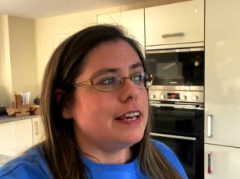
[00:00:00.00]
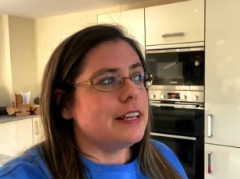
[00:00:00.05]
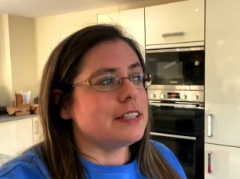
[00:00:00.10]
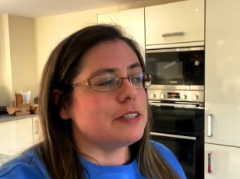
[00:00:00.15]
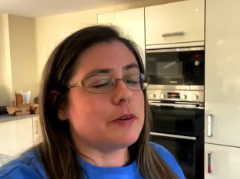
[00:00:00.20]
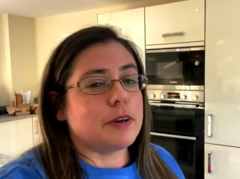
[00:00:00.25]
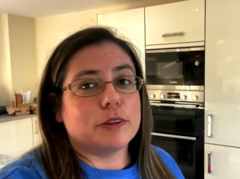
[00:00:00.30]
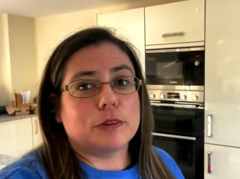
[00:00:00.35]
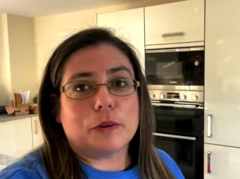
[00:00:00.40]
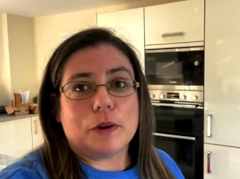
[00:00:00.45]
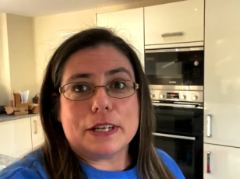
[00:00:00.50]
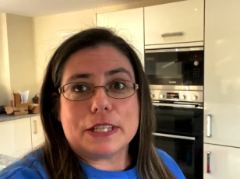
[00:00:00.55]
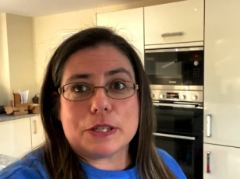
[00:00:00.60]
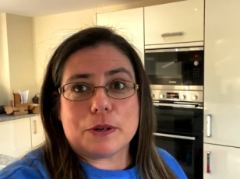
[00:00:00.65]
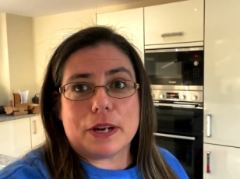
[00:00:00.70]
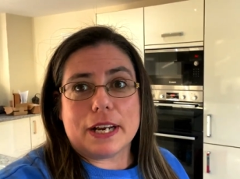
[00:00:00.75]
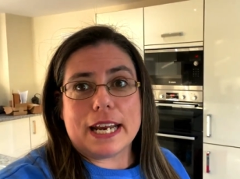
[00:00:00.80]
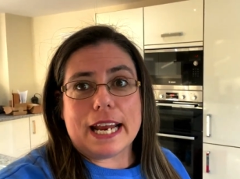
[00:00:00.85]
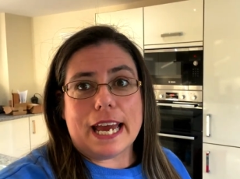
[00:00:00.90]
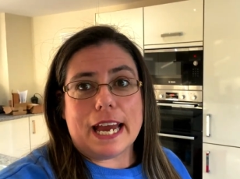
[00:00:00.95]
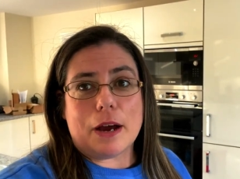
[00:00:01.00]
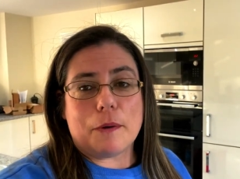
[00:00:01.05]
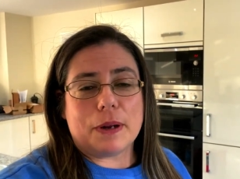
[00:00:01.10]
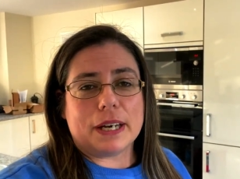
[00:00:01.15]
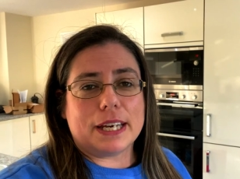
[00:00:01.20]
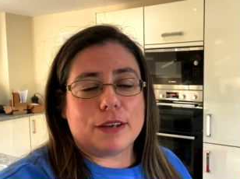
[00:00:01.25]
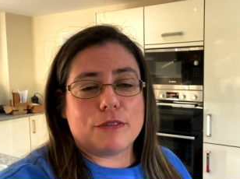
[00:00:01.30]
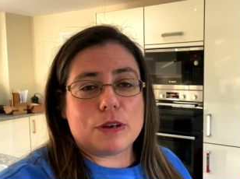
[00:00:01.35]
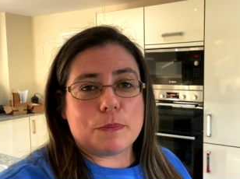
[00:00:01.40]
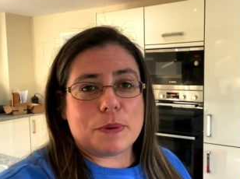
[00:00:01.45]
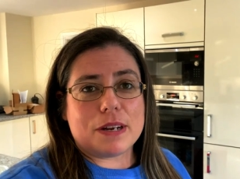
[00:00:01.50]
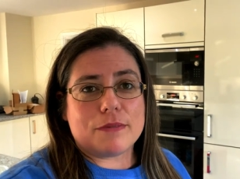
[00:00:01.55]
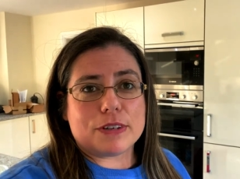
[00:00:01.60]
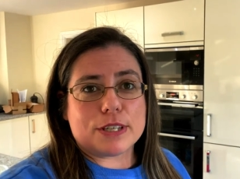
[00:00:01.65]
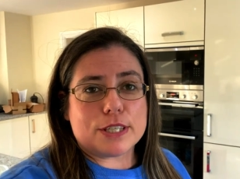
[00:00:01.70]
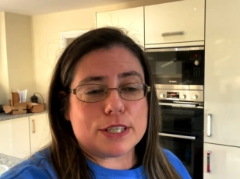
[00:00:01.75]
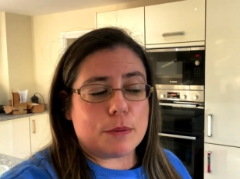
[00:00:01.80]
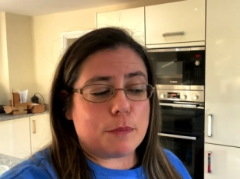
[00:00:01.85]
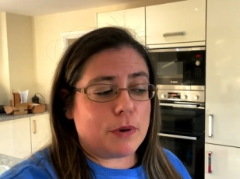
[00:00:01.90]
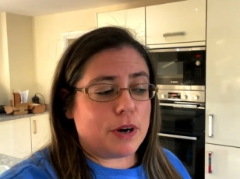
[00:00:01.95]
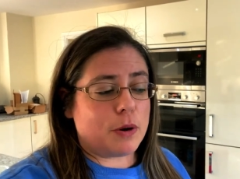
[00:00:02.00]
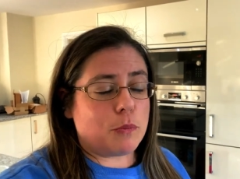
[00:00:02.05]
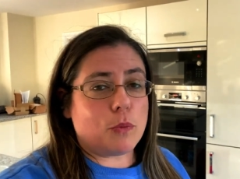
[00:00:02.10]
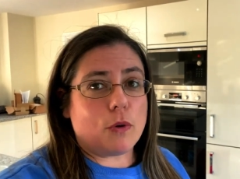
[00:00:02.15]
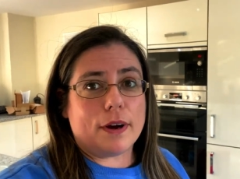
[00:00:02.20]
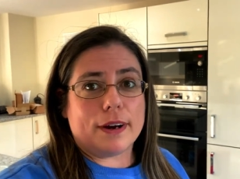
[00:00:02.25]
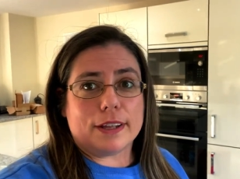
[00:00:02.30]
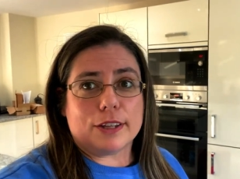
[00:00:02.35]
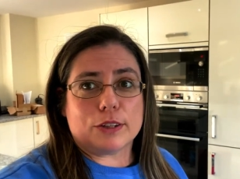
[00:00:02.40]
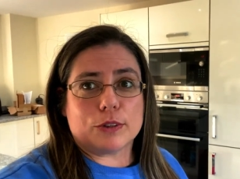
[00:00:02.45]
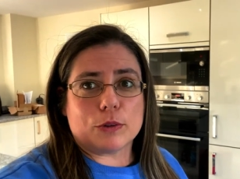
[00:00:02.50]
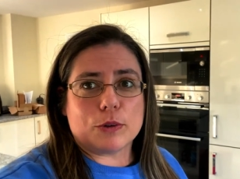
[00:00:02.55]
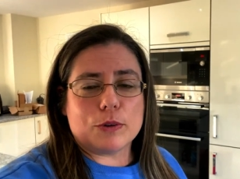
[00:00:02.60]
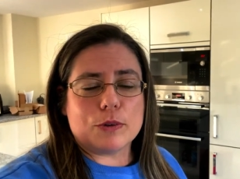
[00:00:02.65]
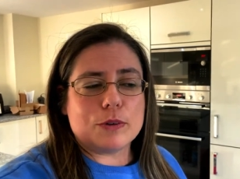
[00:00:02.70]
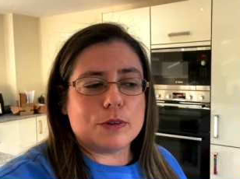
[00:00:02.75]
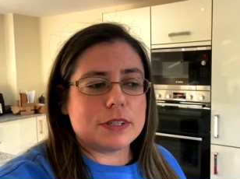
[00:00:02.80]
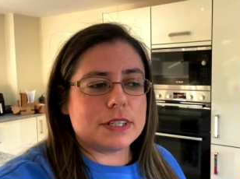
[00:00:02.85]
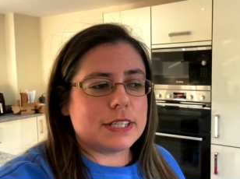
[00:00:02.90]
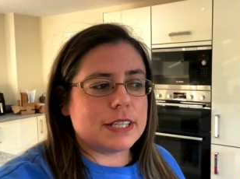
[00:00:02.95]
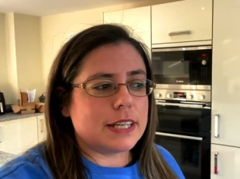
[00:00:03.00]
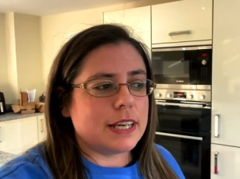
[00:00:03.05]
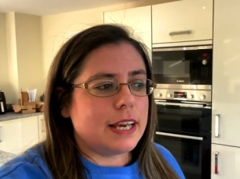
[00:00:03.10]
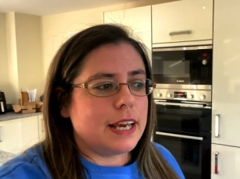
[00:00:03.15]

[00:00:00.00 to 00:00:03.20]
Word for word: So I thought I'd do it now and give you a bit of a summary on what I thought.